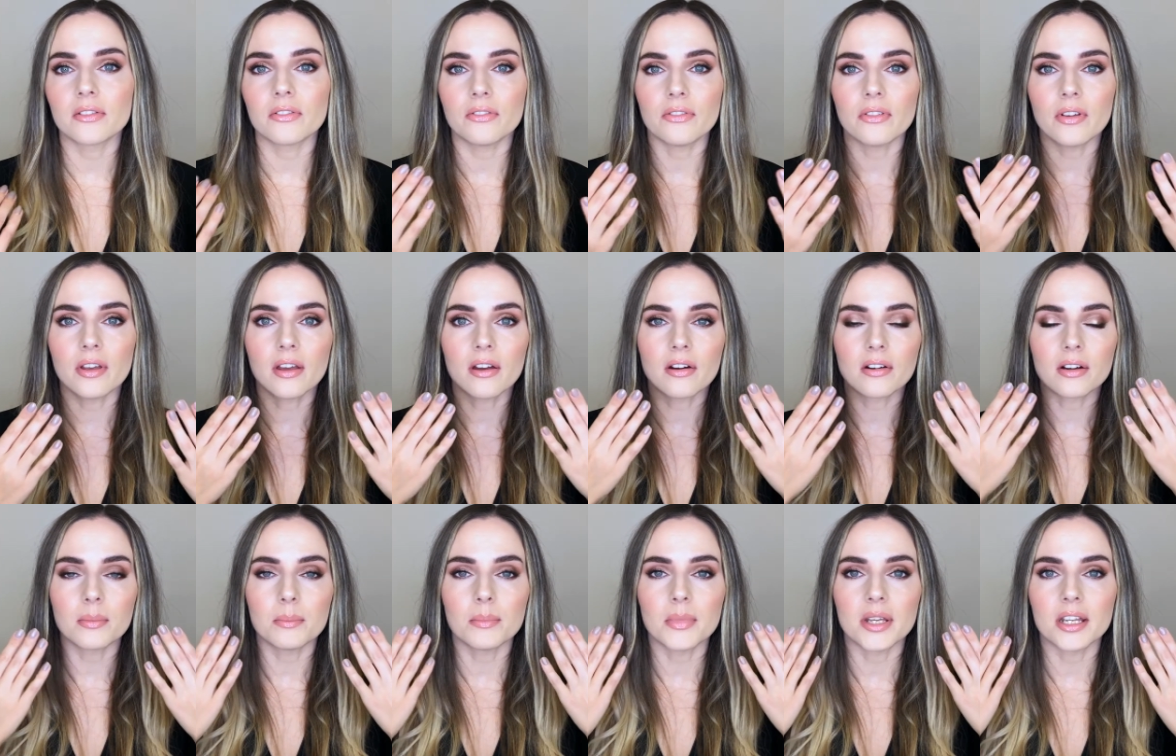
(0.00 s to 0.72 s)

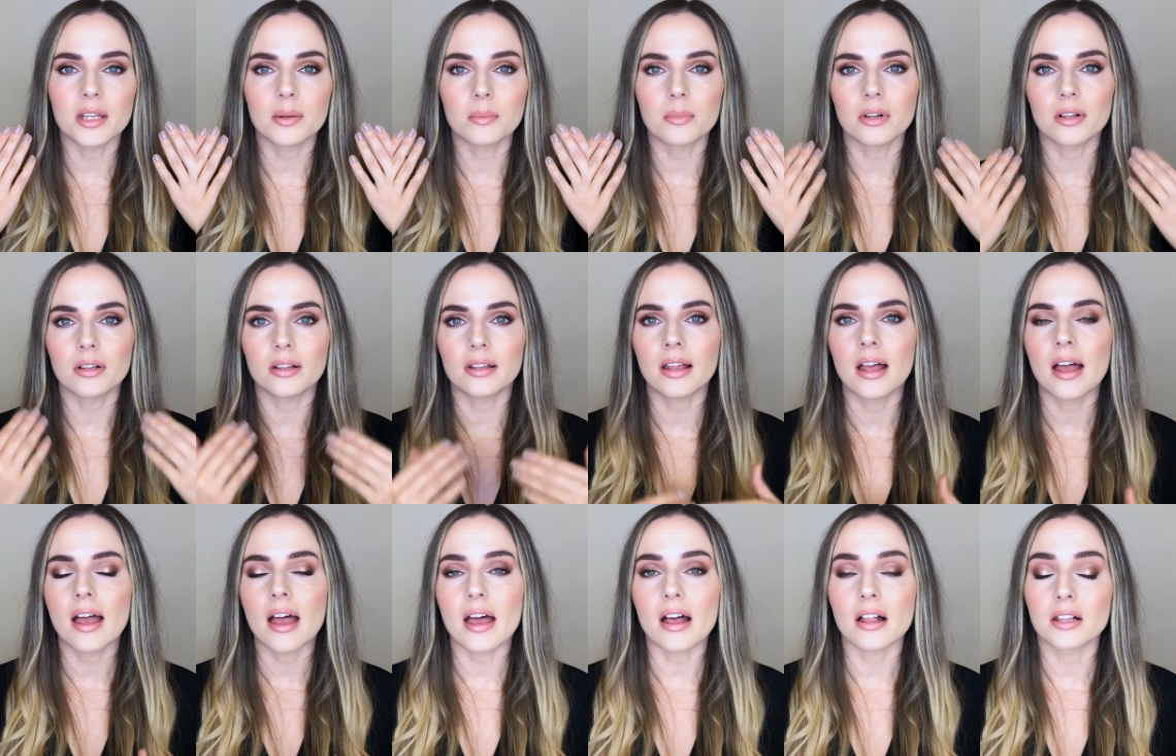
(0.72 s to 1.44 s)
very minimal
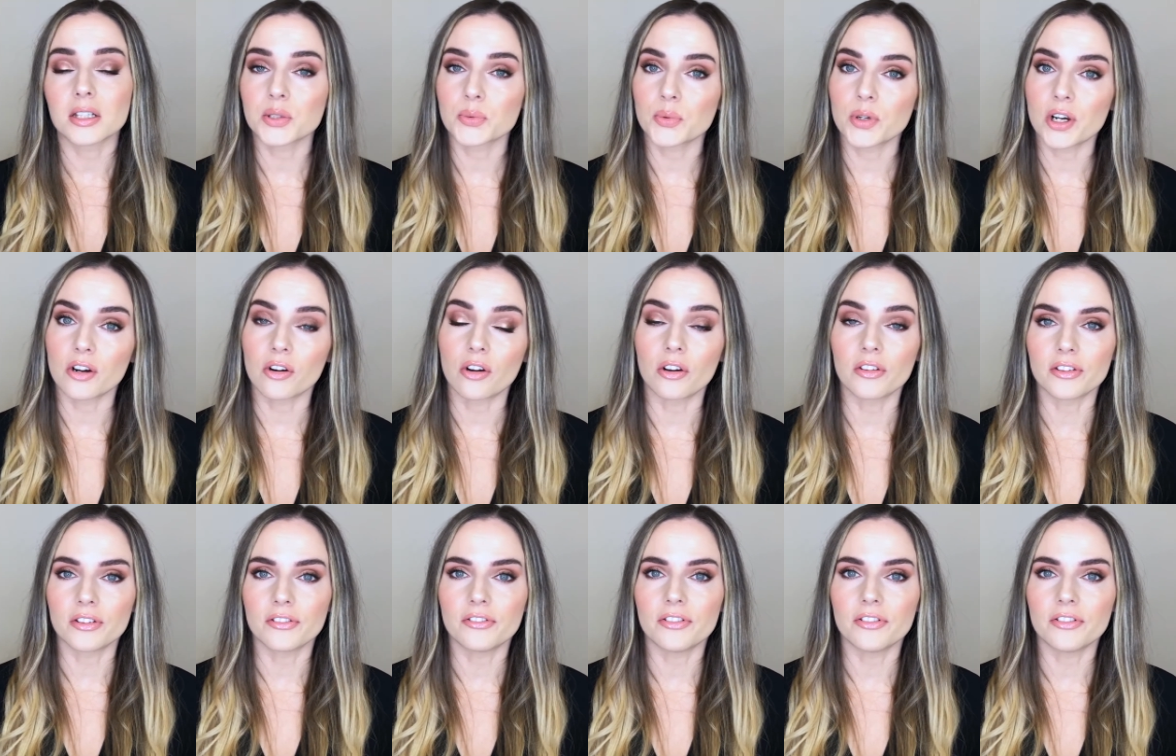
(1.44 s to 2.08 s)
elsewhere on the